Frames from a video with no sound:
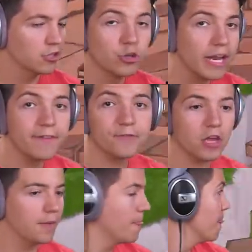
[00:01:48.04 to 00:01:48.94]
Dude,
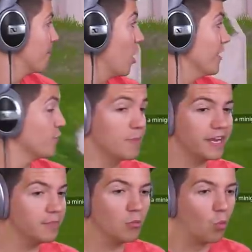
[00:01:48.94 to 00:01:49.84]
if, bro, if you're
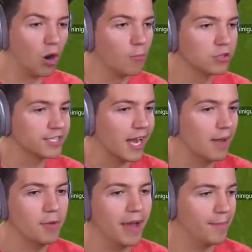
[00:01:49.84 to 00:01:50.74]
mean to me one more
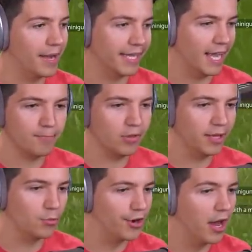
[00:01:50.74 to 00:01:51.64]
time about my
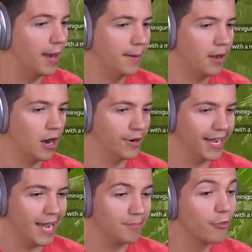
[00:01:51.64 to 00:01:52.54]
gameplay, we're done. All
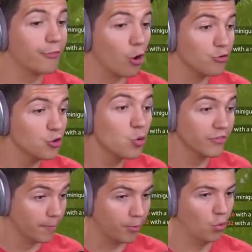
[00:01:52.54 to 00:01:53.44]
right, I'm gonna throw you
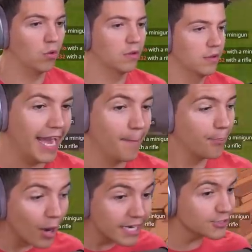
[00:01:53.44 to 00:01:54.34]
in the pool. And I'm
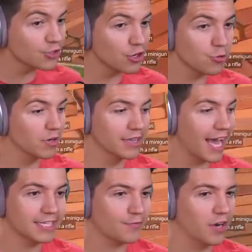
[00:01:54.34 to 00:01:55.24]
pretty sure you wouldn't
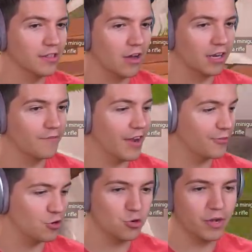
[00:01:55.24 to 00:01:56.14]
last very long if I
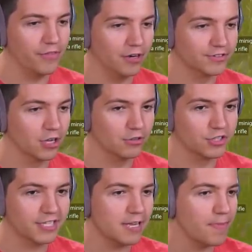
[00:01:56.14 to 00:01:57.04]
threw you in there, so
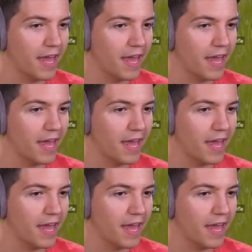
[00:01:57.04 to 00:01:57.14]
just keep